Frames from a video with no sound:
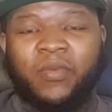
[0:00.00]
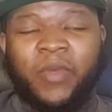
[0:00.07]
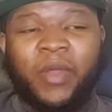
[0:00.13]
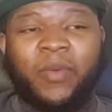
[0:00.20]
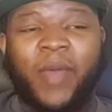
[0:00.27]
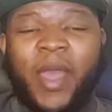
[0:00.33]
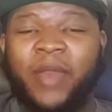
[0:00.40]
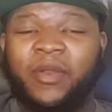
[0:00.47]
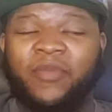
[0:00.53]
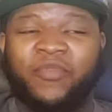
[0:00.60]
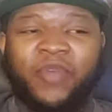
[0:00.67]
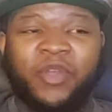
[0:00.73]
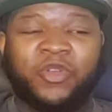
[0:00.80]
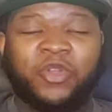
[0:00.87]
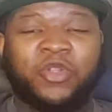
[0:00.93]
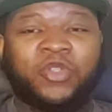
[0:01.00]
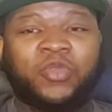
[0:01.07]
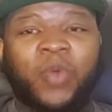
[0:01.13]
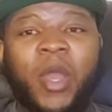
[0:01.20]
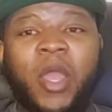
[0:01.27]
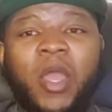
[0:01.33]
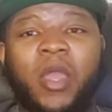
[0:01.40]
Rick Wagner-Frazier,
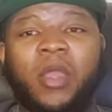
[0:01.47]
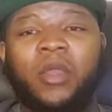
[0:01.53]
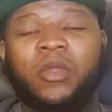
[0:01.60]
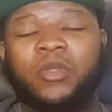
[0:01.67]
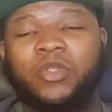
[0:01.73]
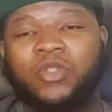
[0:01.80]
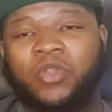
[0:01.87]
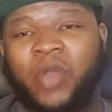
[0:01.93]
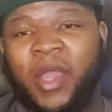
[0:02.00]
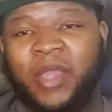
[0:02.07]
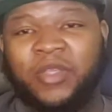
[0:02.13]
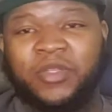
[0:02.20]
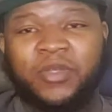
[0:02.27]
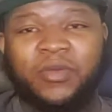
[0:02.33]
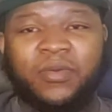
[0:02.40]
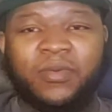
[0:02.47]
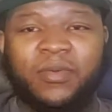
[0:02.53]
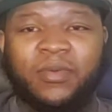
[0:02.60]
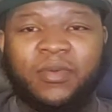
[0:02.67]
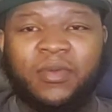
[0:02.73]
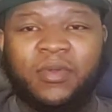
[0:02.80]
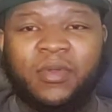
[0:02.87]
swing, strike two.
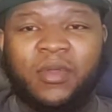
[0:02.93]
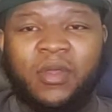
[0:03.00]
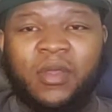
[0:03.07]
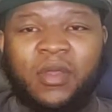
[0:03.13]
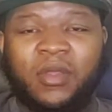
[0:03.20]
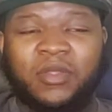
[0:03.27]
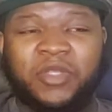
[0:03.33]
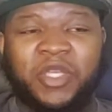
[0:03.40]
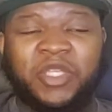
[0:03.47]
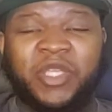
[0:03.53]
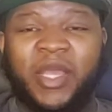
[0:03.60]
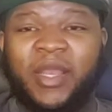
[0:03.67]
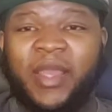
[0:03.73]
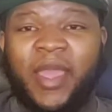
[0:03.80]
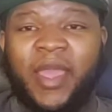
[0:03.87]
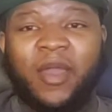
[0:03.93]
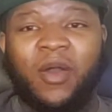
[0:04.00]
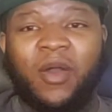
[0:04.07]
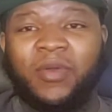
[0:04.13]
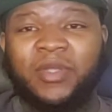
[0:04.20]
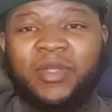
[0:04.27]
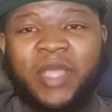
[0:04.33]
T J Lane,
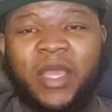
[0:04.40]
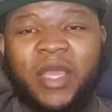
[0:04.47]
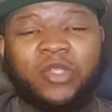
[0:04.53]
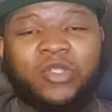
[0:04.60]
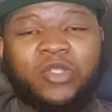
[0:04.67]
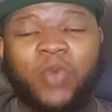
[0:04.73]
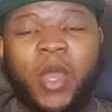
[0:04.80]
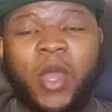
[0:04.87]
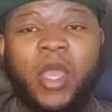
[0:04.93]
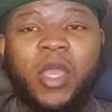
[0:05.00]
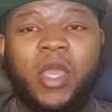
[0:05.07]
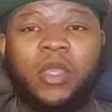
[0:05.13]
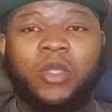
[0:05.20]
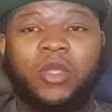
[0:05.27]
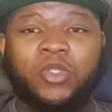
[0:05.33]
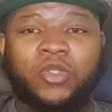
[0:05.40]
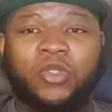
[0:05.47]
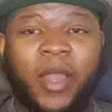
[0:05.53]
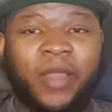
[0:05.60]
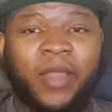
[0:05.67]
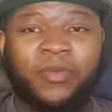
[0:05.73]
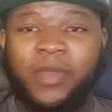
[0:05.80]
old as hell, swing,
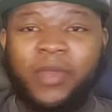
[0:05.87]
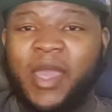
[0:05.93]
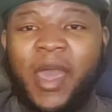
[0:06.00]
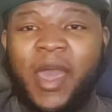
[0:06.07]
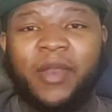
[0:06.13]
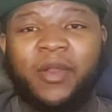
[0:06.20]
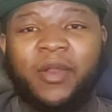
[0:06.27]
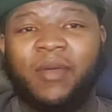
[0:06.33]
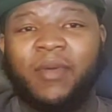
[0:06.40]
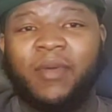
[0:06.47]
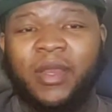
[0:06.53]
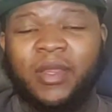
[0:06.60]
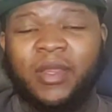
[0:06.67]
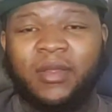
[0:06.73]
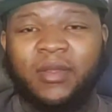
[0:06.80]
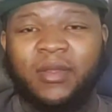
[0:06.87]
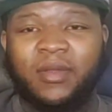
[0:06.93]
strike three, he out of there already.